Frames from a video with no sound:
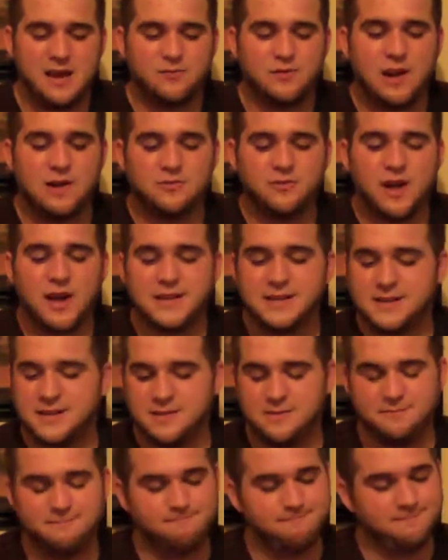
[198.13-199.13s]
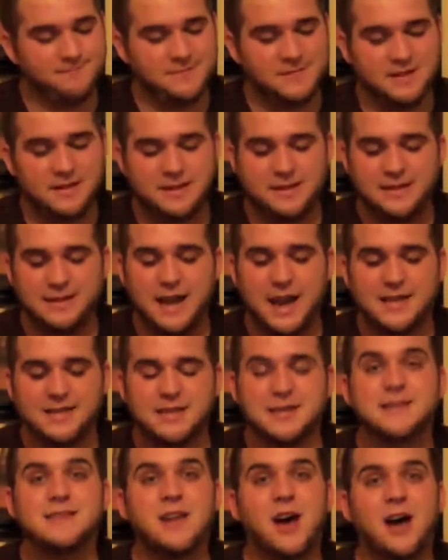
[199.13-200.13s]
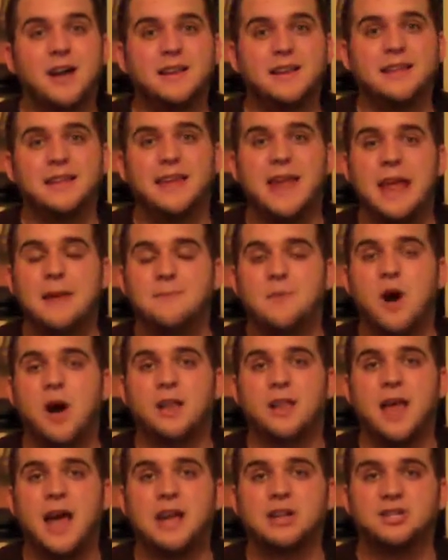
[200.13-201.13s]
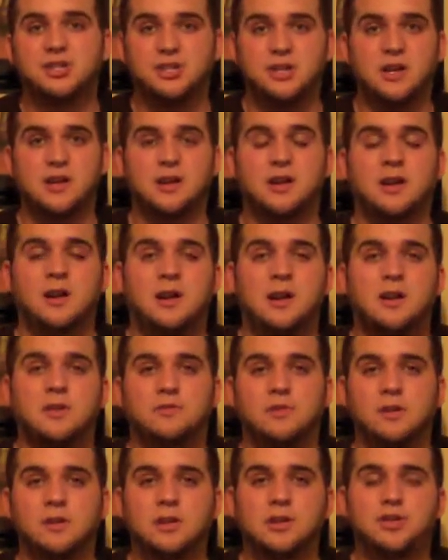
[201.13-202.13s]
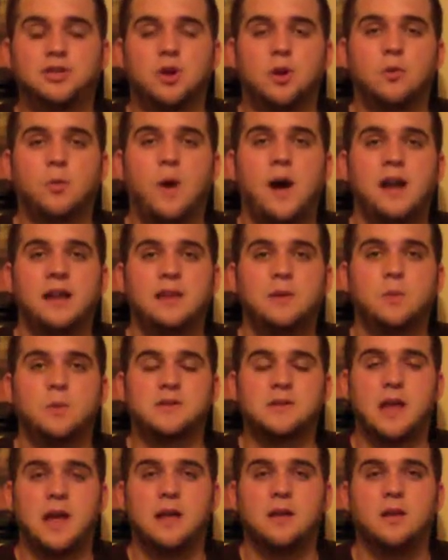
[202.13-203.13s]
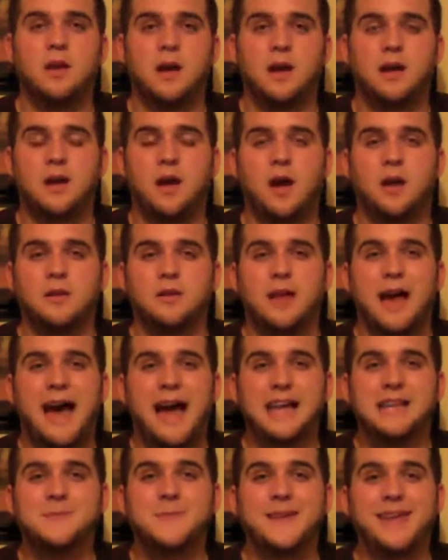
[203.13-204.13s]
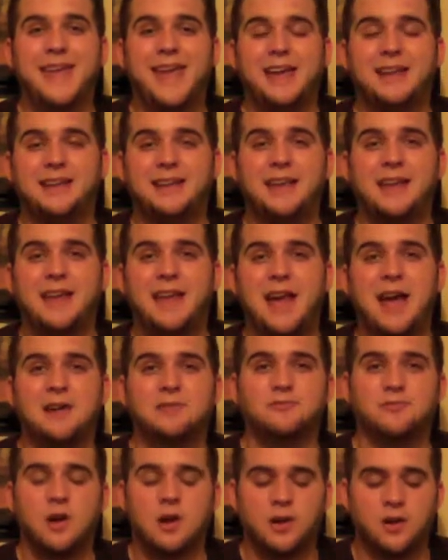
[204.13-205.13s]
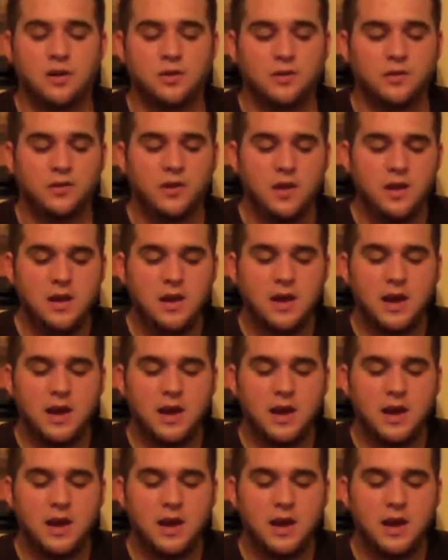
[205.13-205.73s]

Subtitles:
Ray Rice, guy's a stud. He came on last year, really showed why he was a Heisman candidate at Rutgers.